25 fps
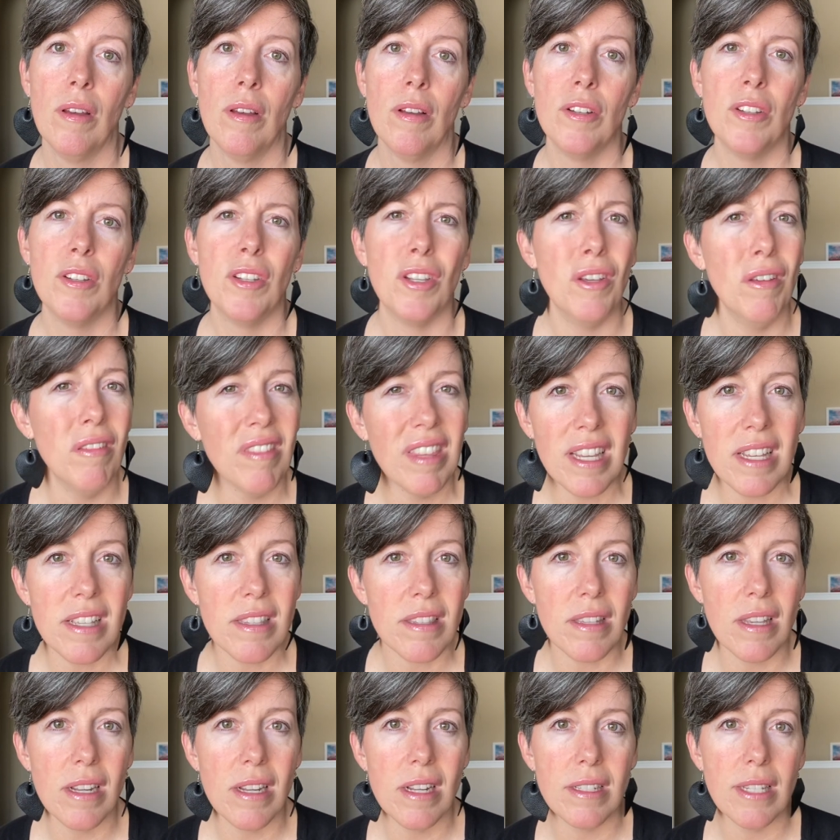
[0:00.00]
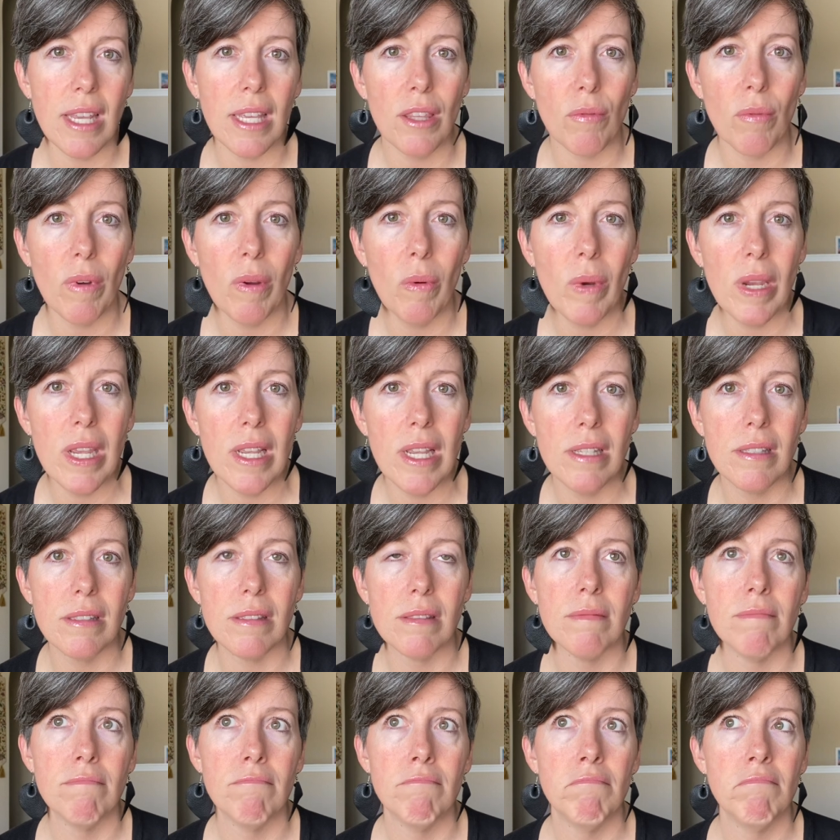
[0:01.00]
Do you think it's going to take 3
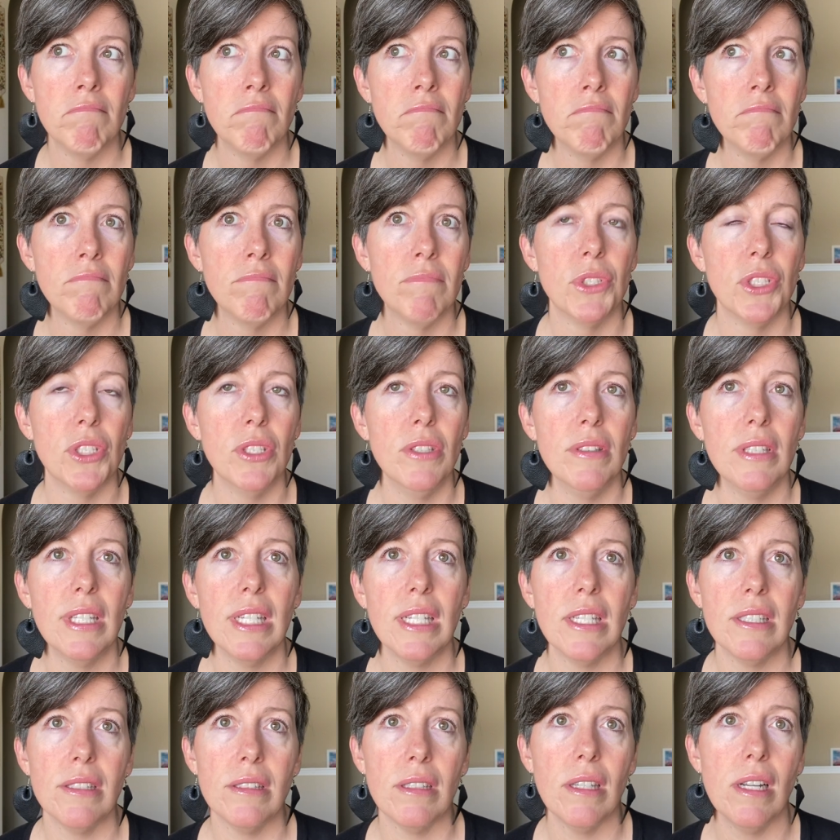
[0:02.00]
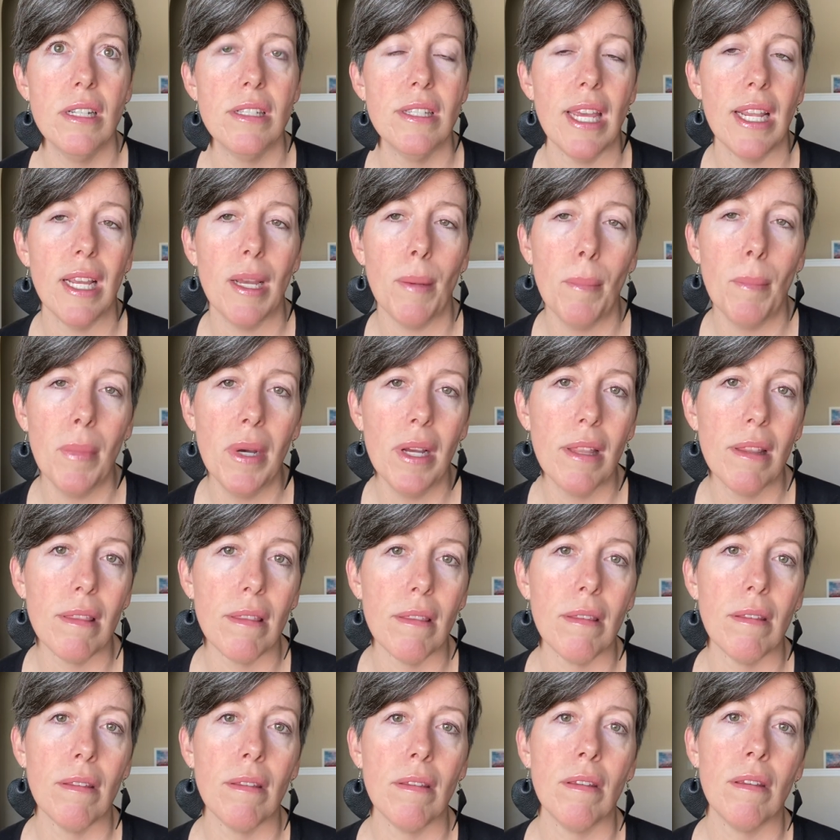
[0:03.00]
weeks? Do you think it's going to take a
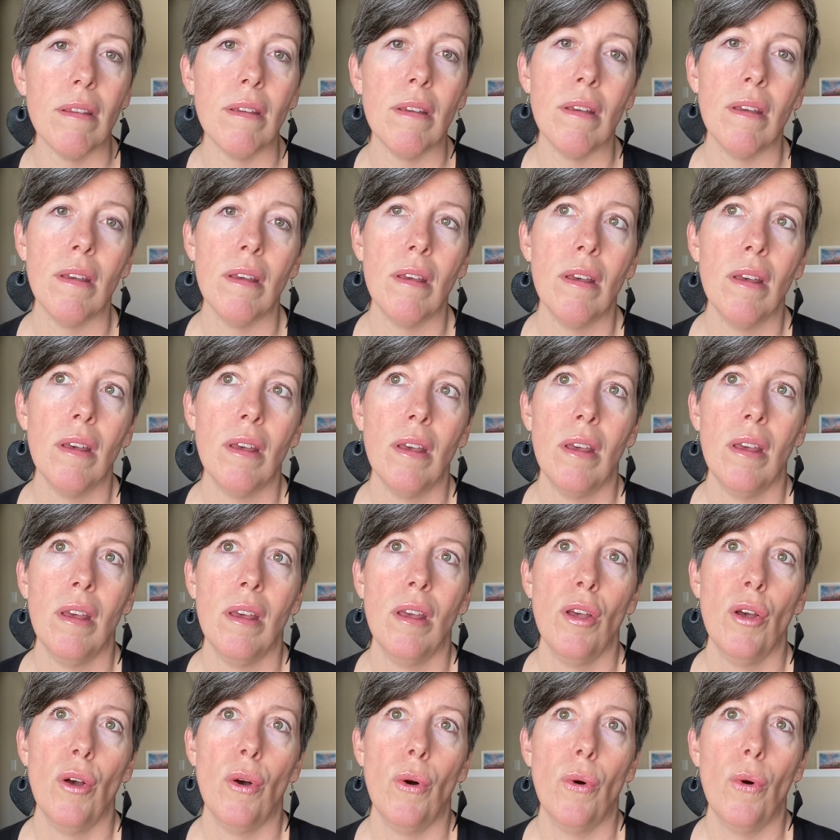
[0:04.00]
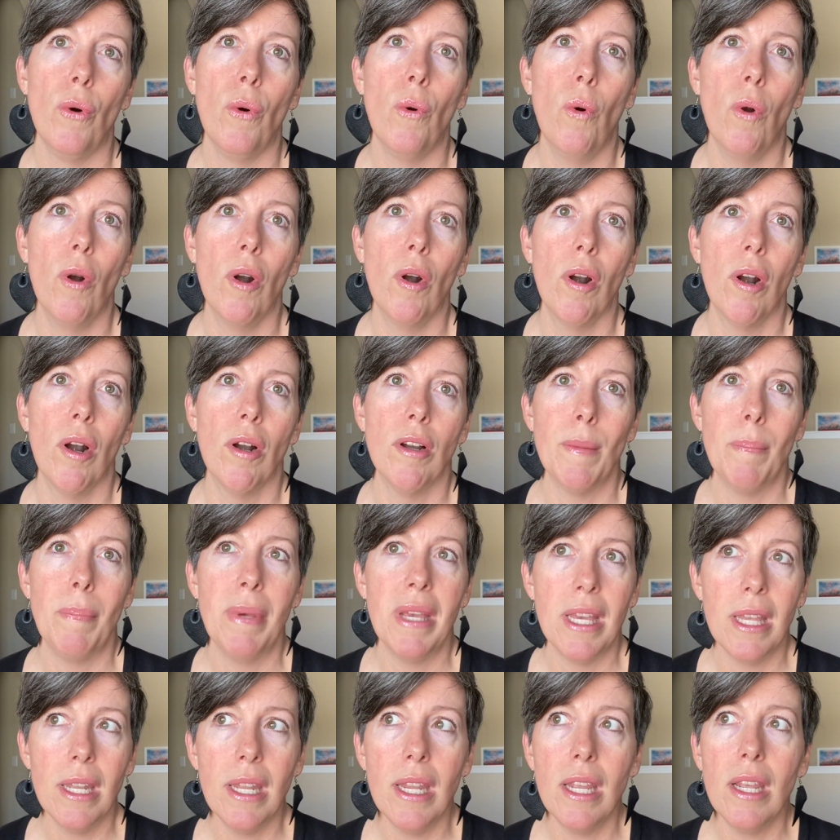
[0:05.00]
month? Or
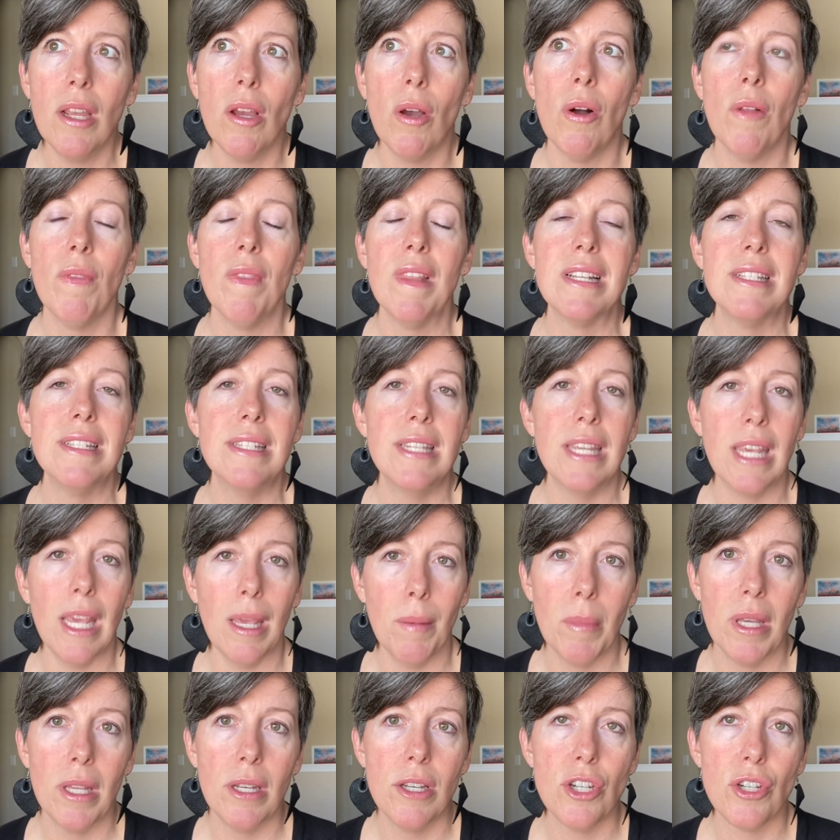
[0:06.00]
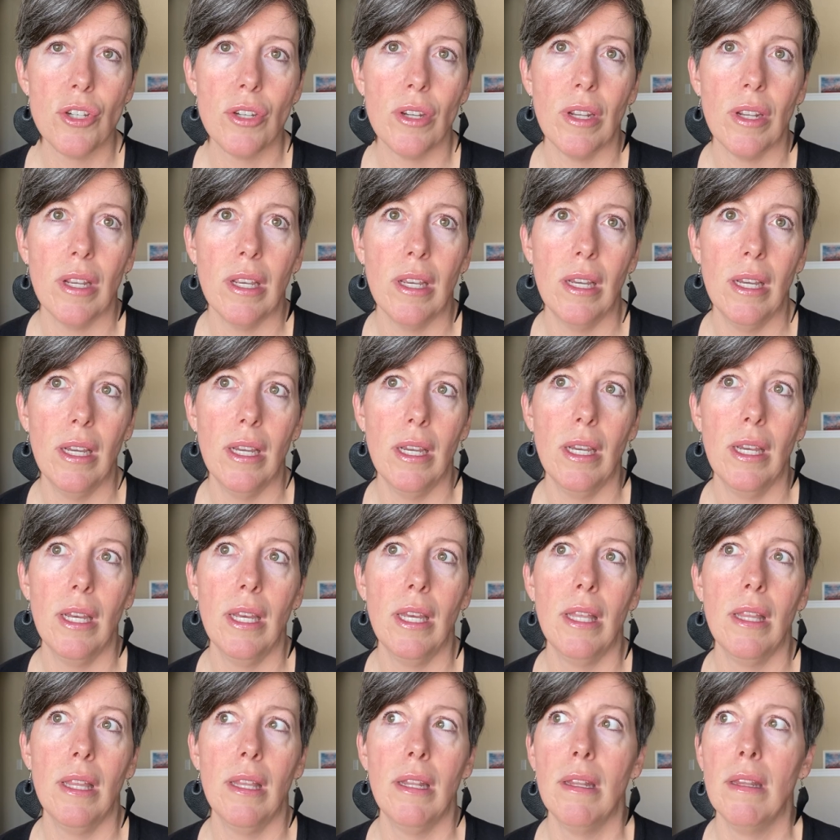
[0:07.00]
depending on the damage
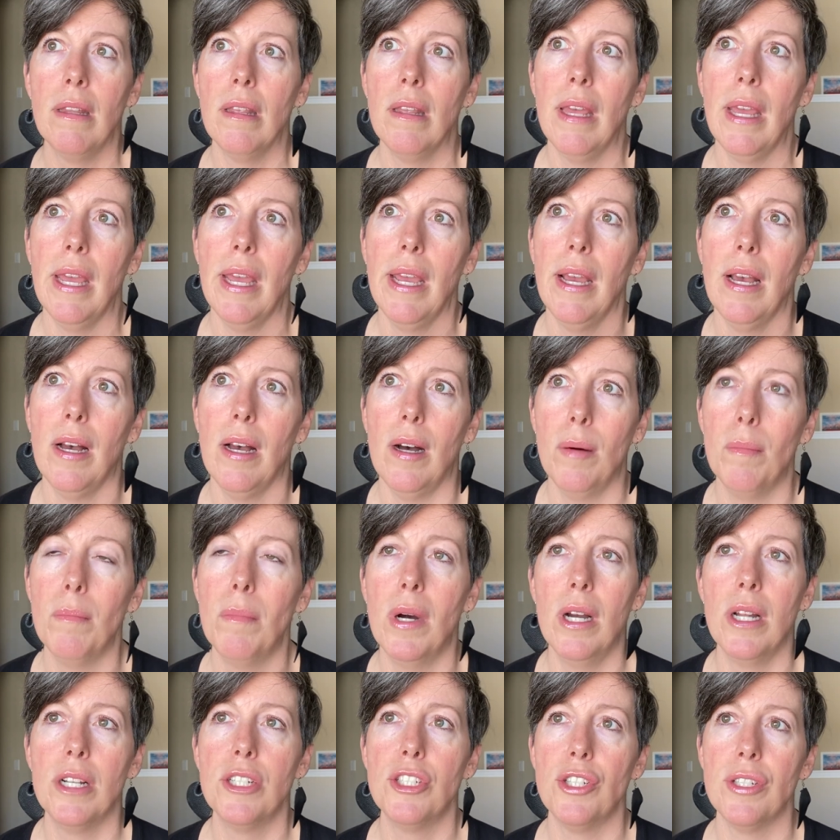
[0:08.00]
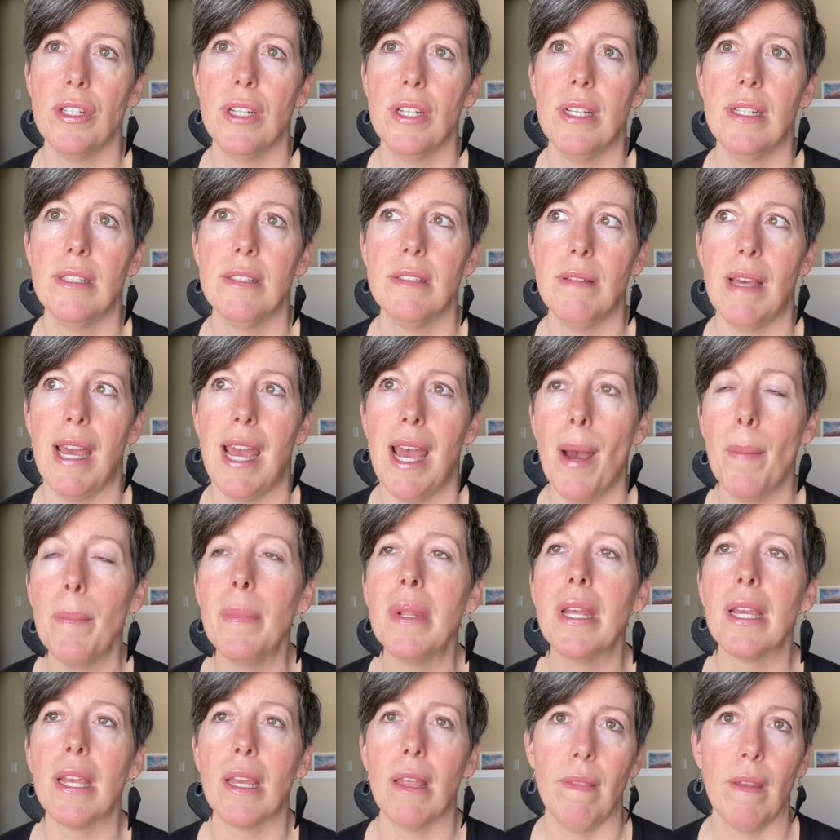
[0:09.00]
and how much is
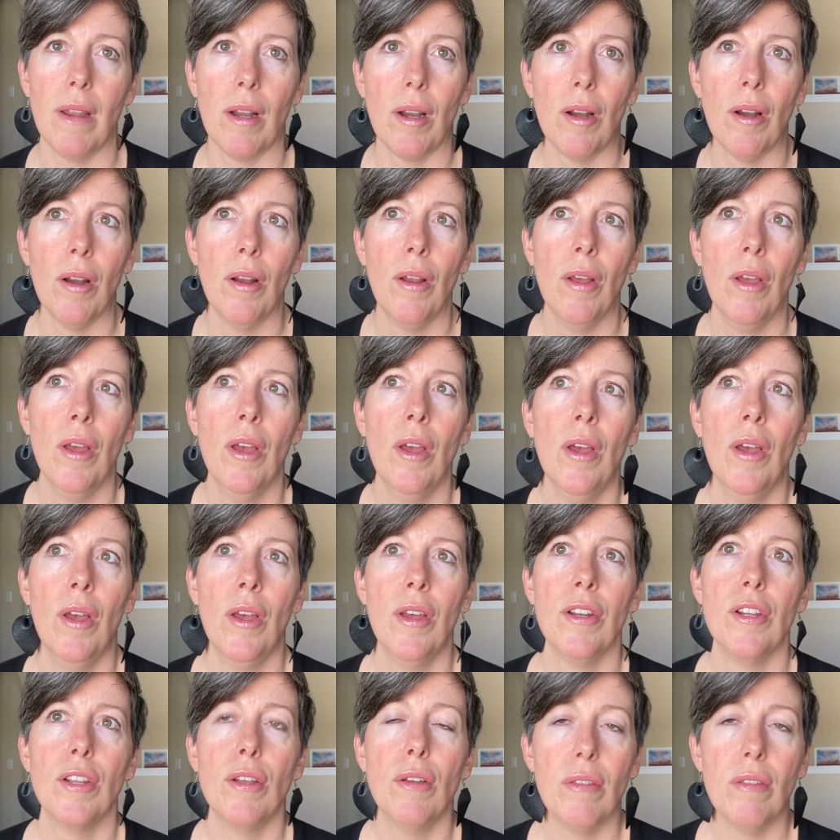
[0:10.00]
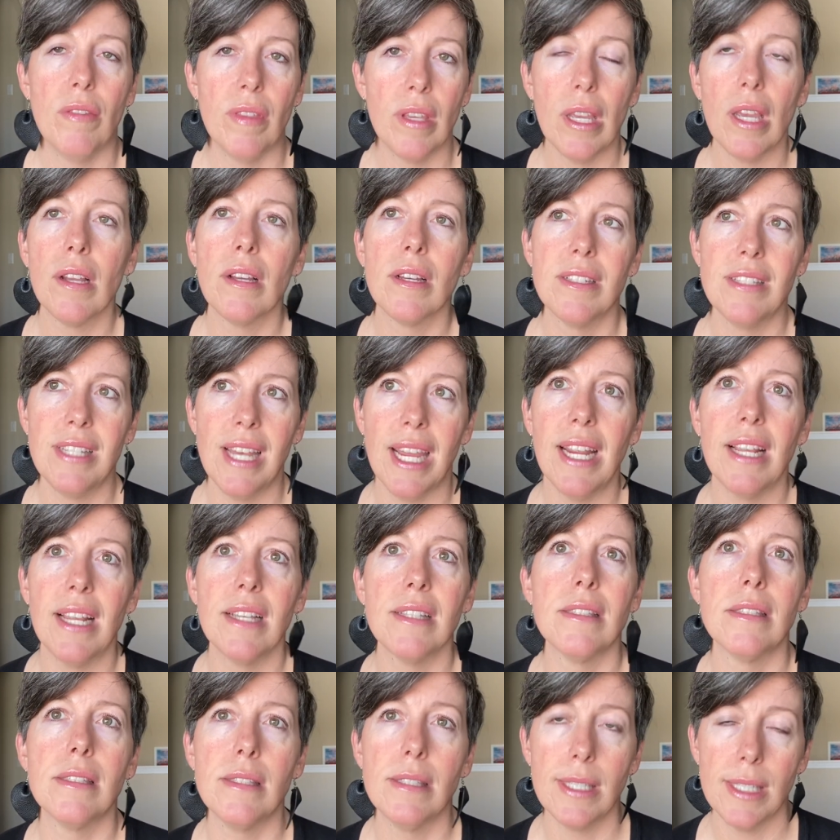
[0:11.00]
happening in there, do you think it could take
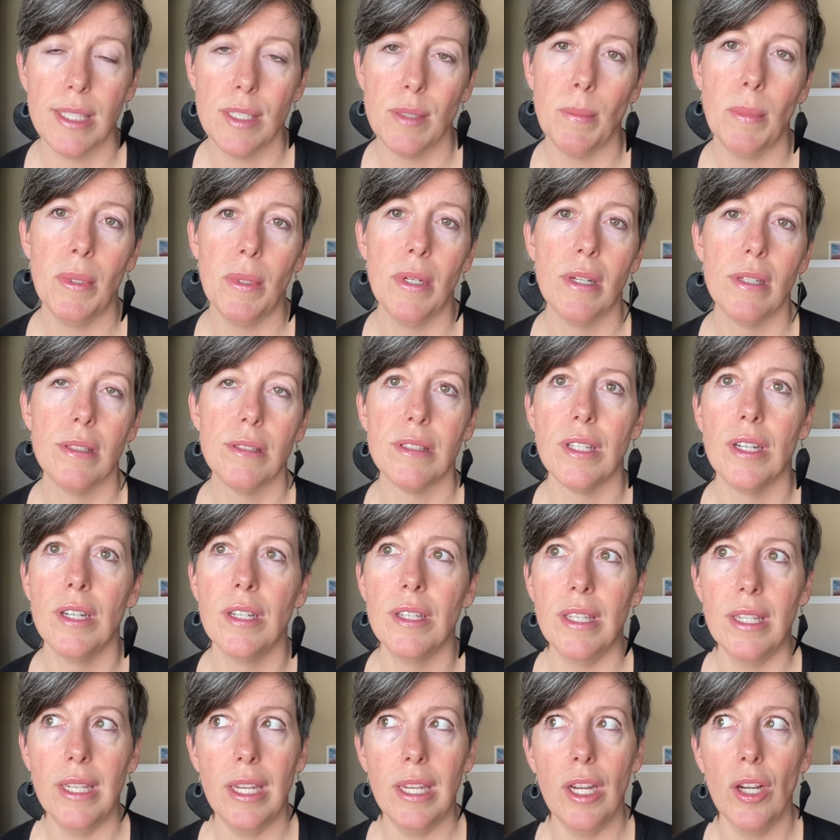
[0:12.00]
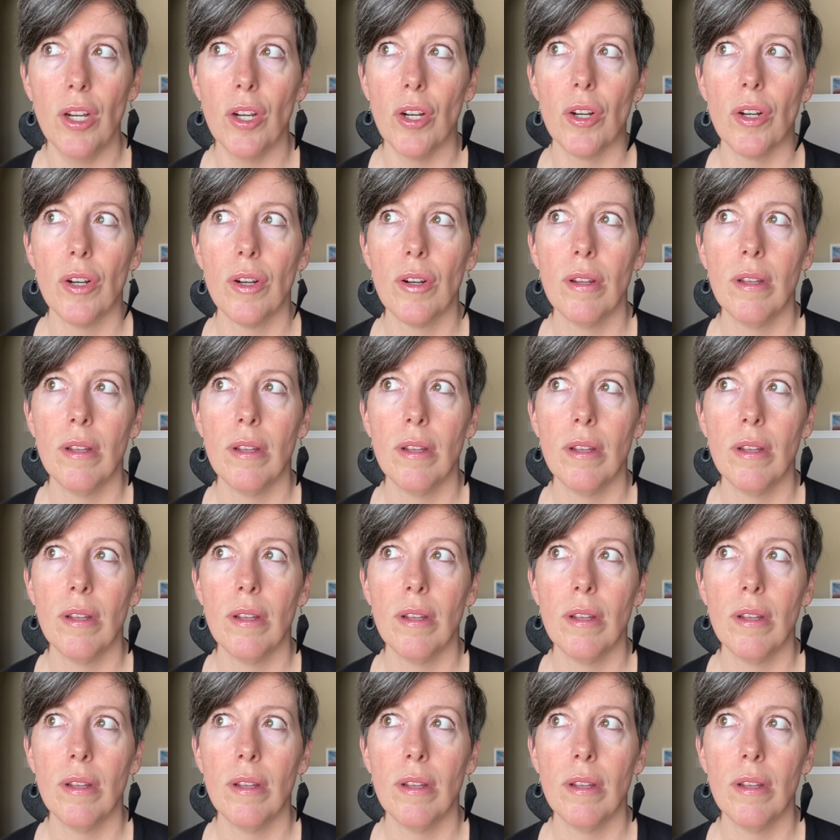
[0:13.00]
6 months, a year,